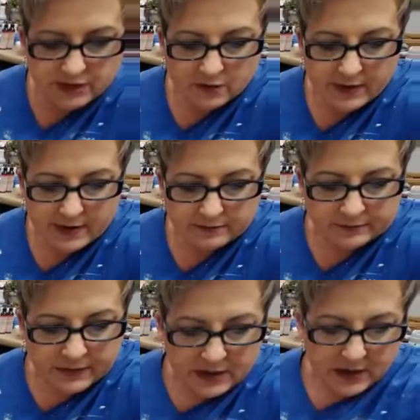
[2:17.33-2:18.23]
it around.
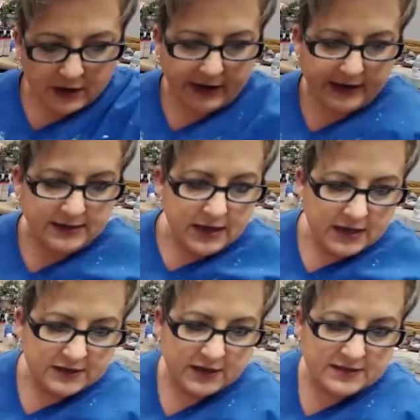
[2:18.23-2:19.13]
Okay,
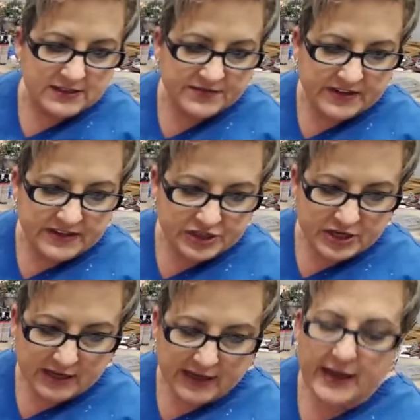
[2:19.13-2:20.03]
so this is vintage
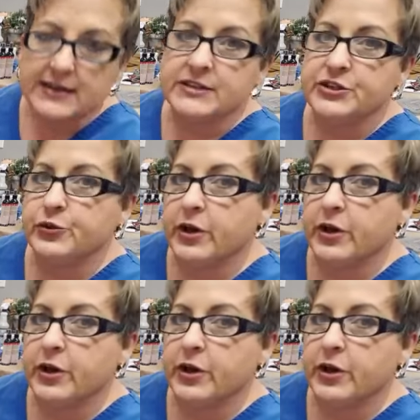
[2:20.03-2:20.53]
duck egg. It's 2